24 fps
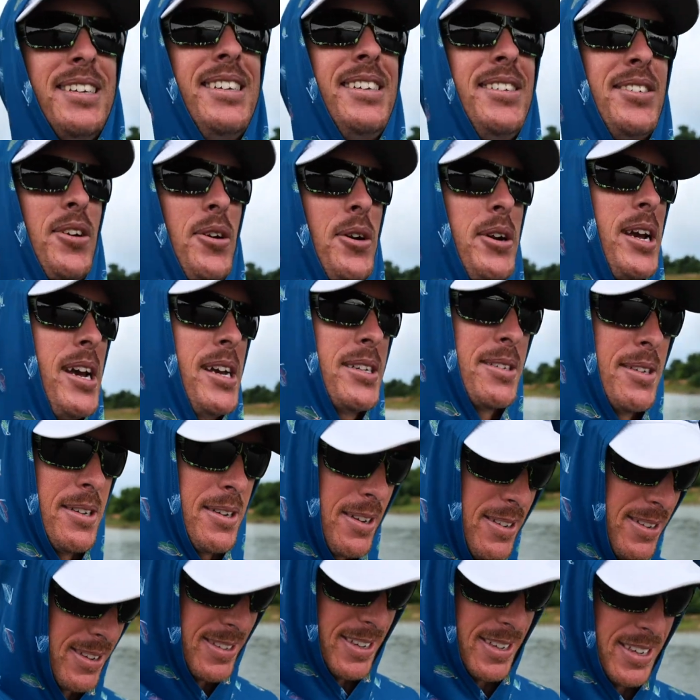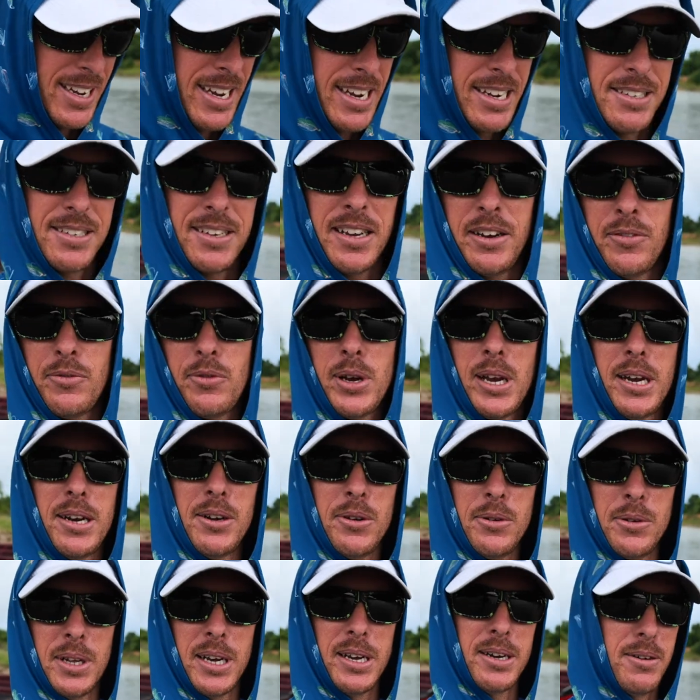He's sarcastic. Ain't safe. We ain't
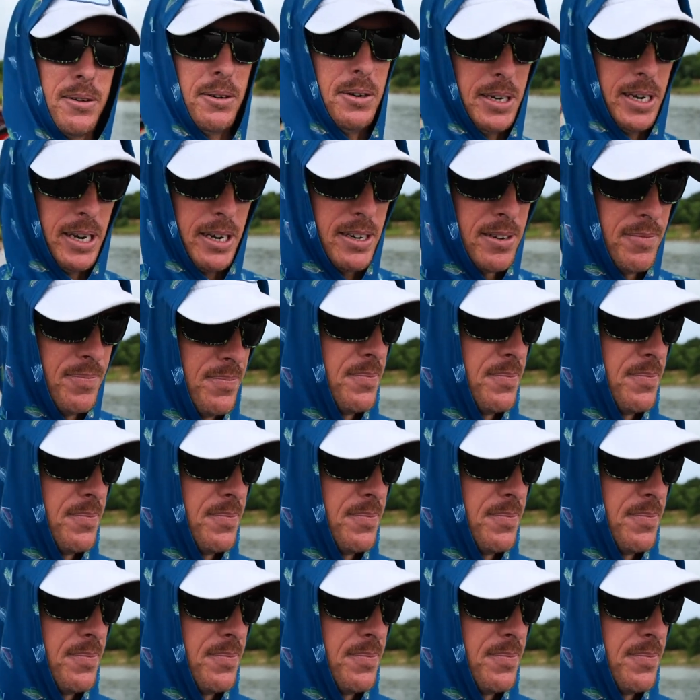doing that here today.